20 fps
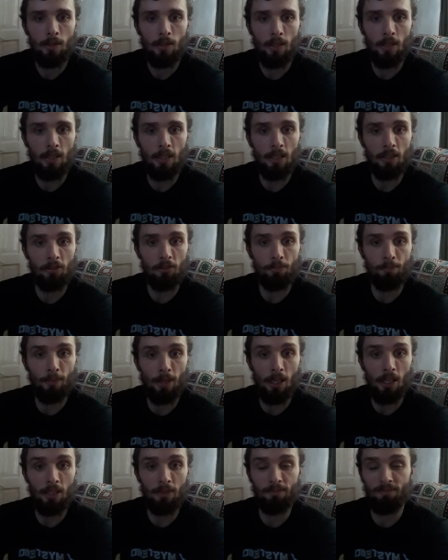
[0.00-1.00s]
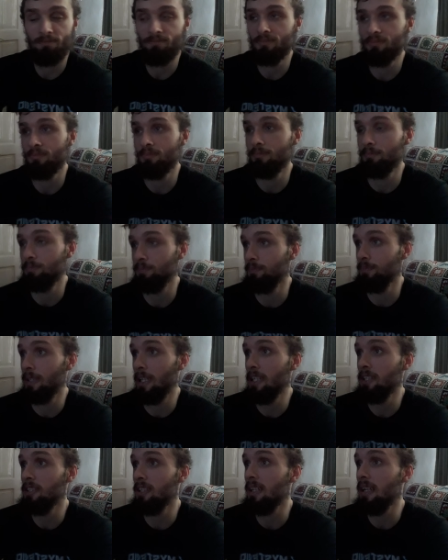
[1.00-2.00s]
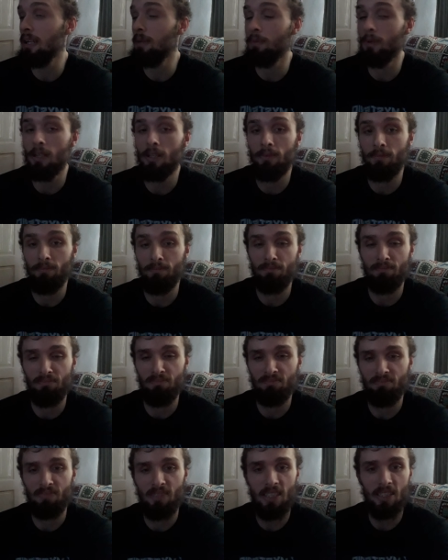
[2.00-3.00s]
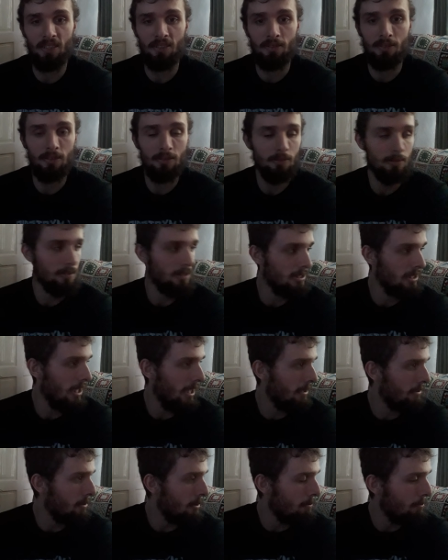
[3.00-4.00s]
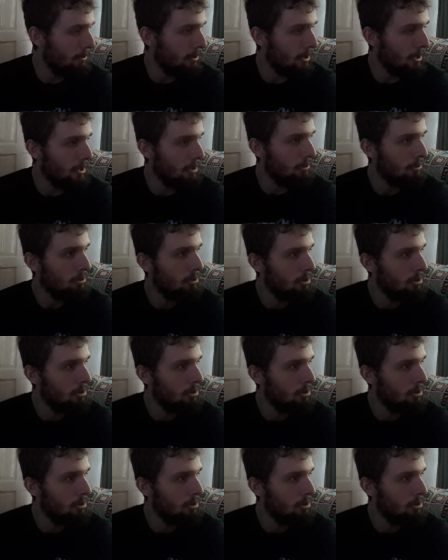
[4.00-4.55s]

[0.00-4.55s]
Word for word: It's my basically what make how do I put it?